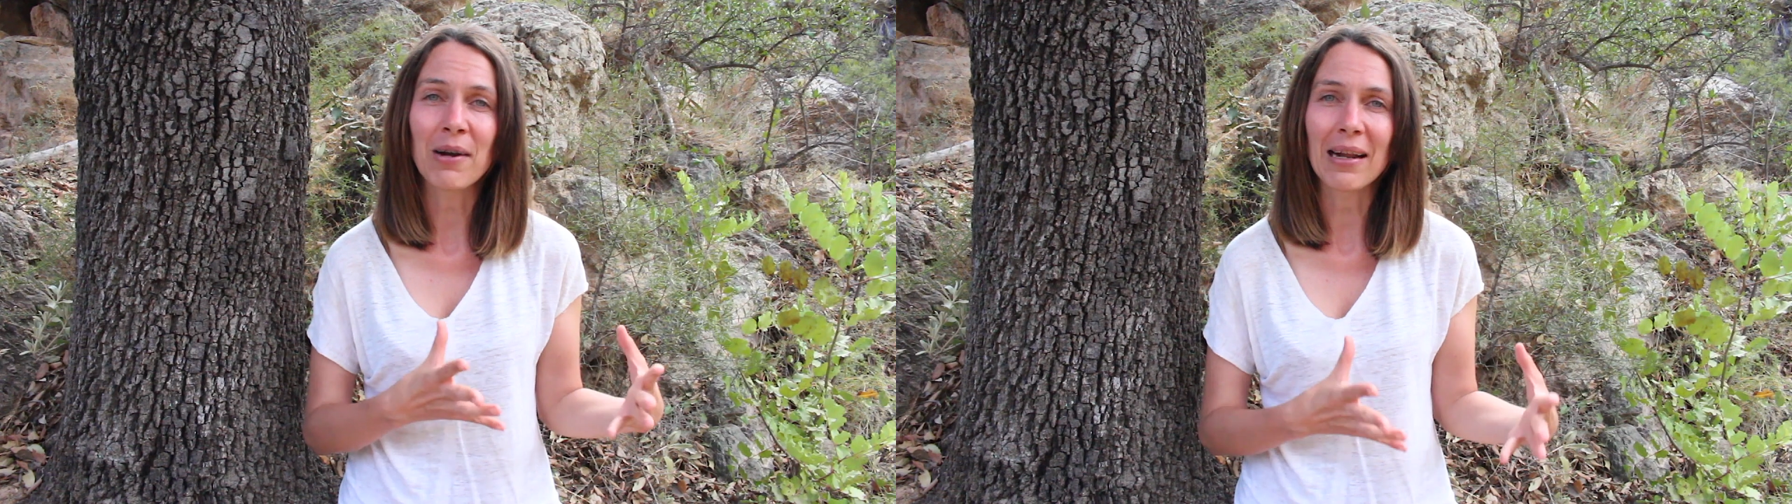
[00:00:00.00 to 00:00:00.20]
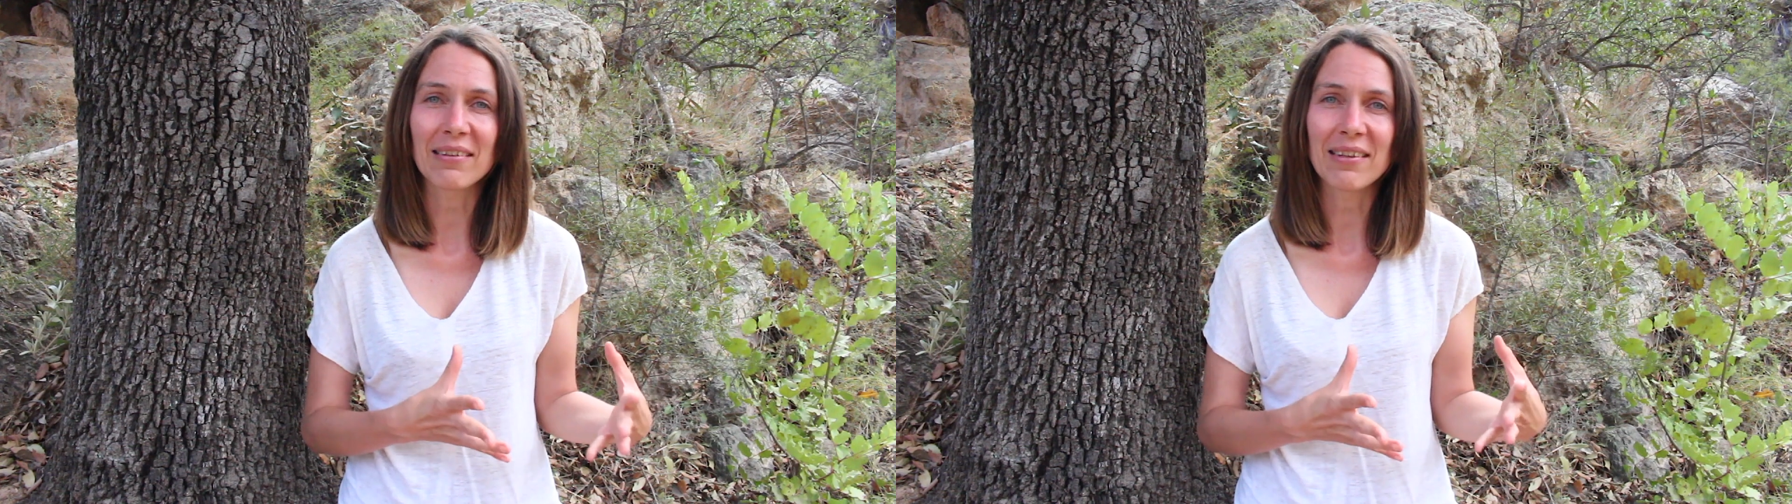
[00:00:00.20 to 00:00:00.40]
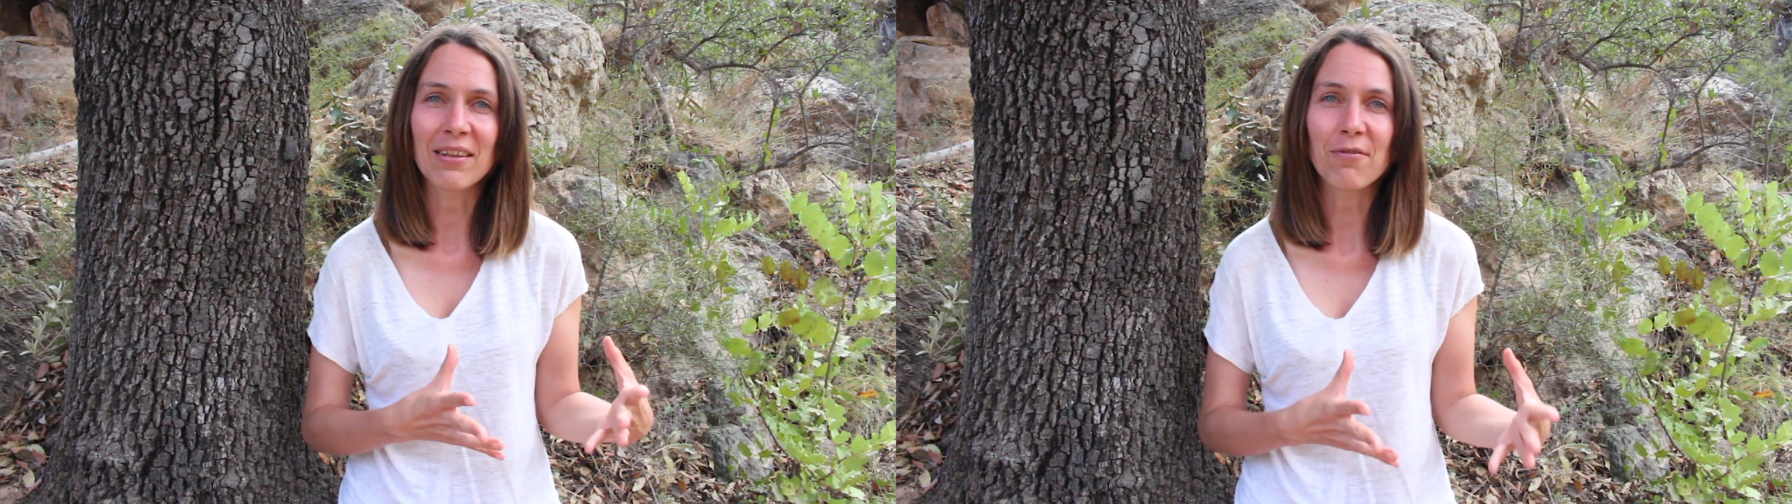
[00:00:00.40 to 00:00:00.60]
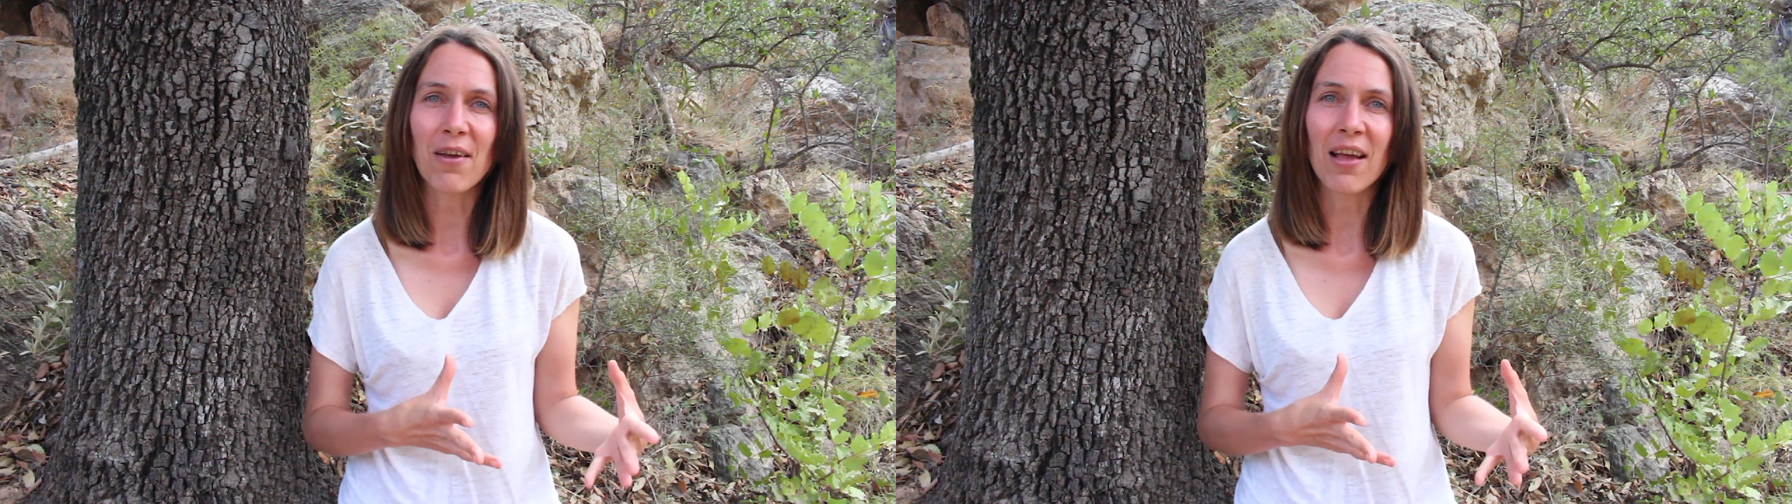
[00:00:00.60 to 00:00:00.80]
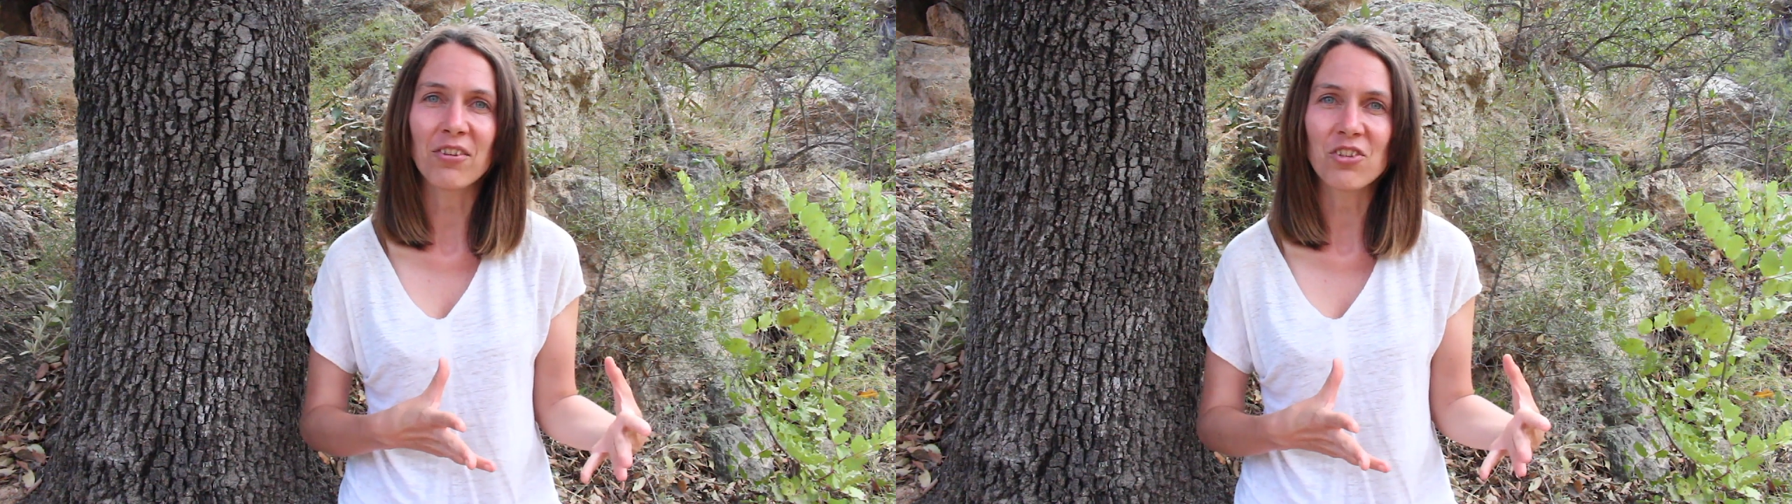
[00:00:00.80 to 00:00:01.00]
practicing the
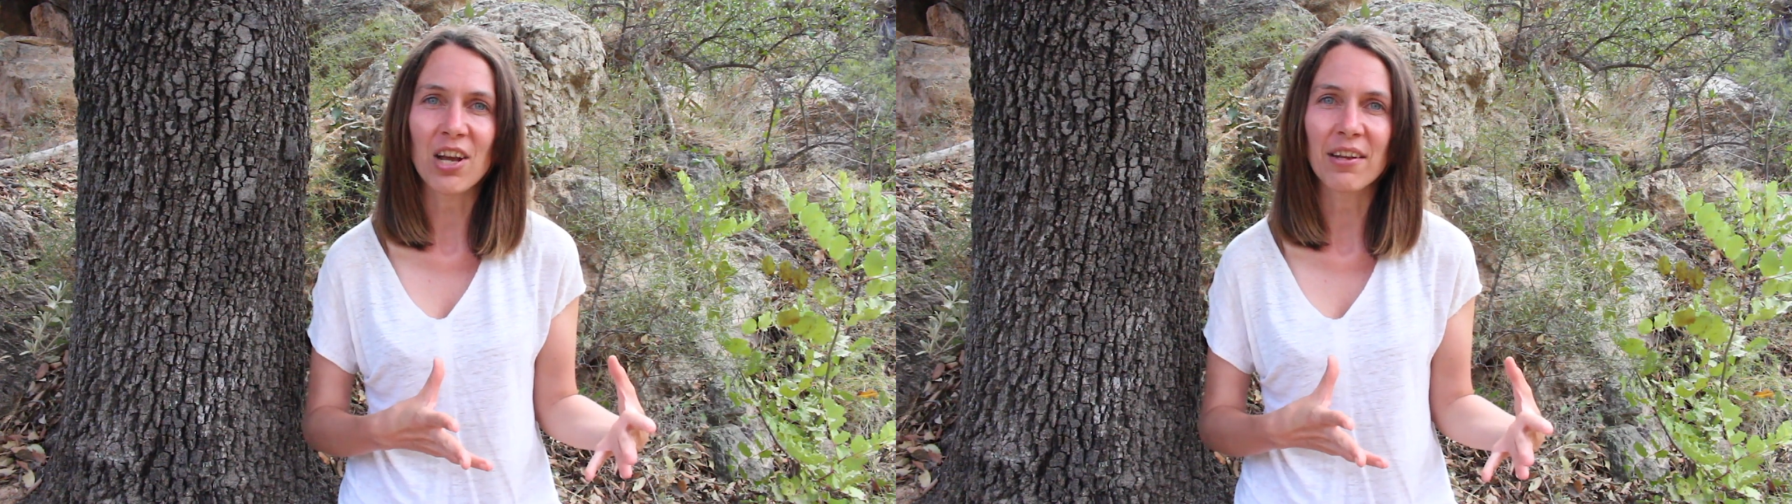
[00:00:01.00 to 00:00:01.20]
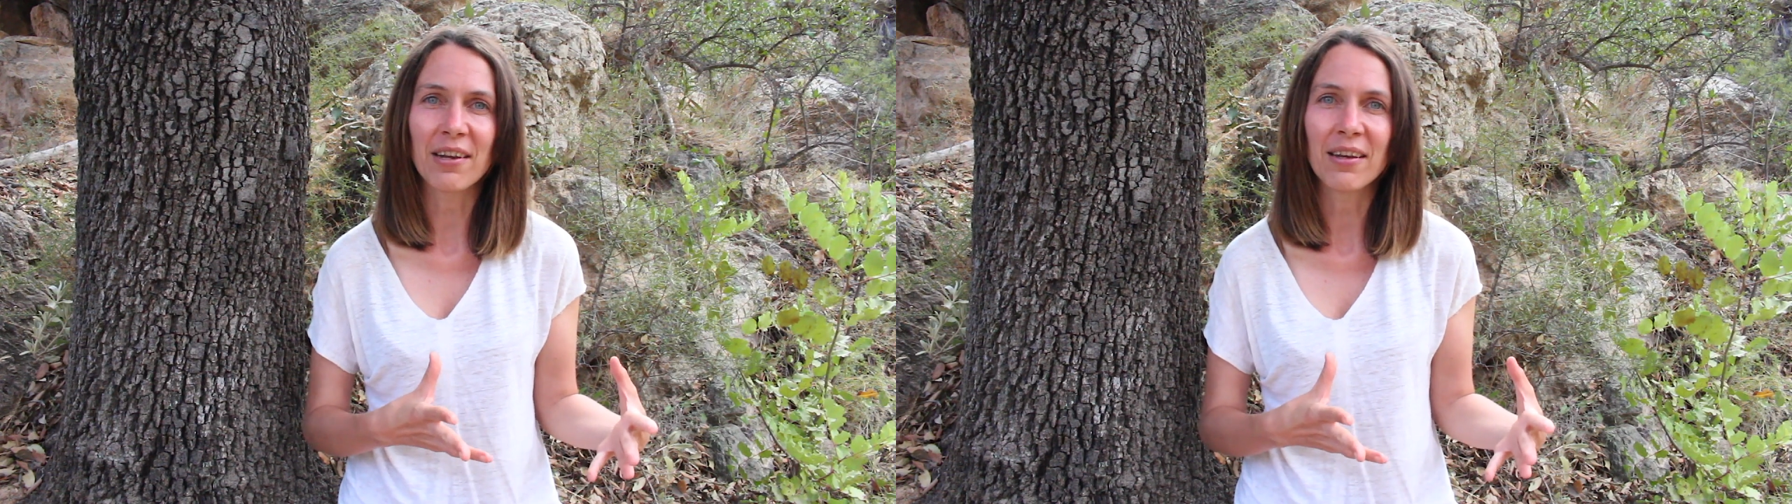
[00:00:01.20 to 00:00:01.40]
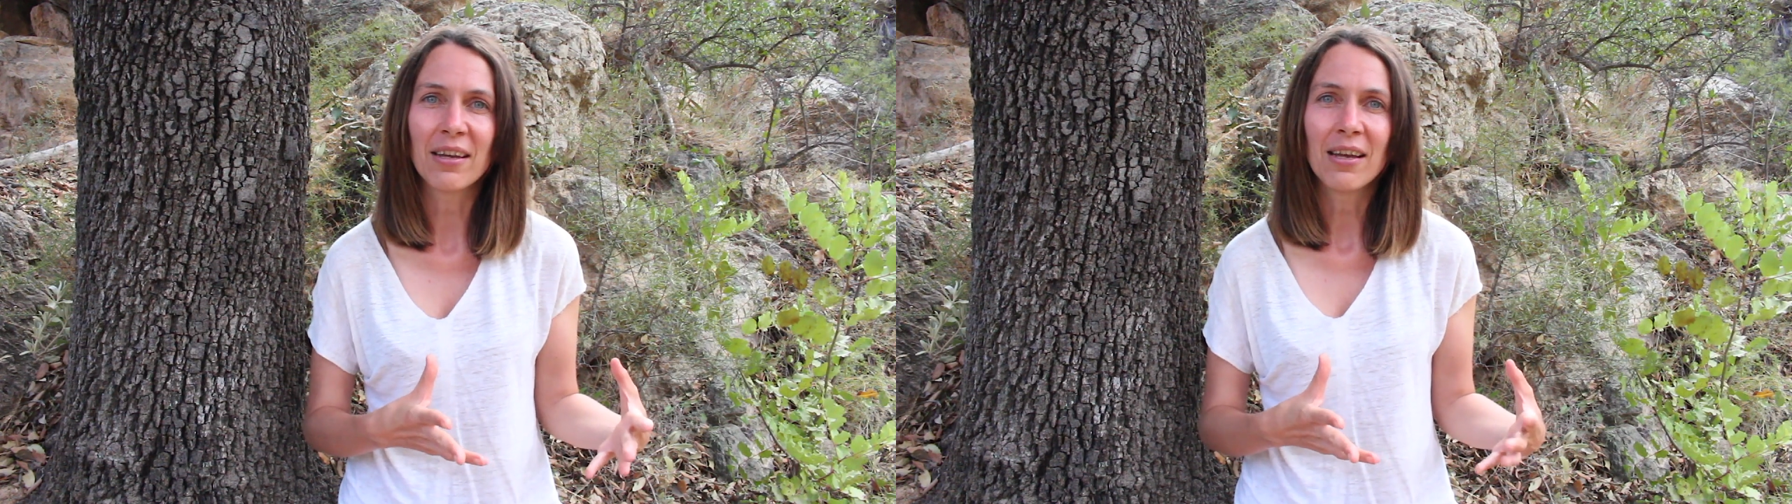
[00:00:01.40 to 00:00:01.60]
first jhana.